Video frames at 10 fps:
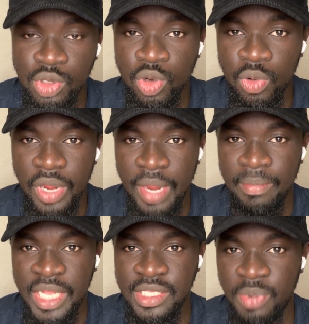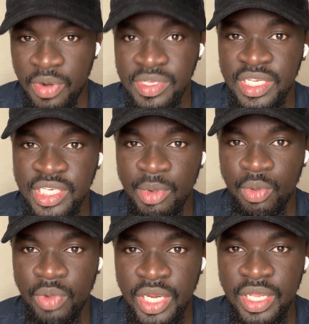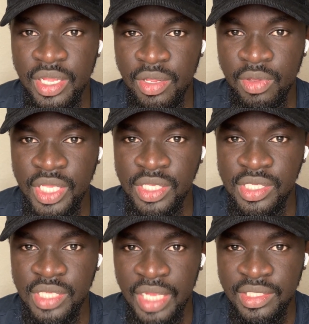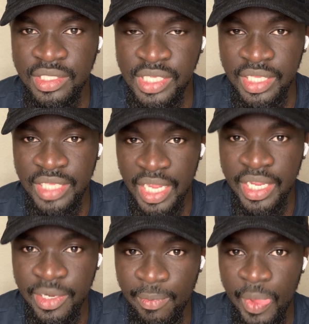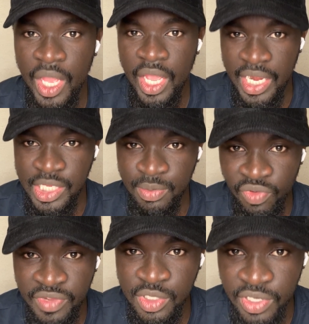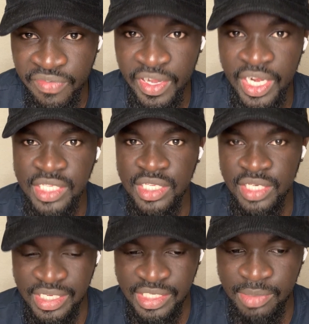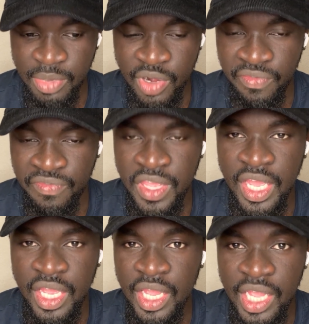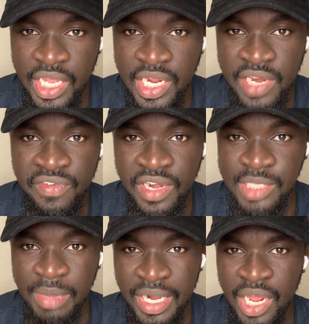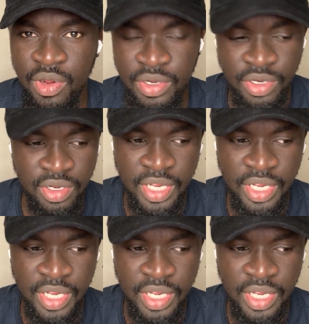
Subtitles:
we used to know at Paris Saint-Germain when he's attacking and he's moving to defenders. There's this bit of fear in the defenders. But now,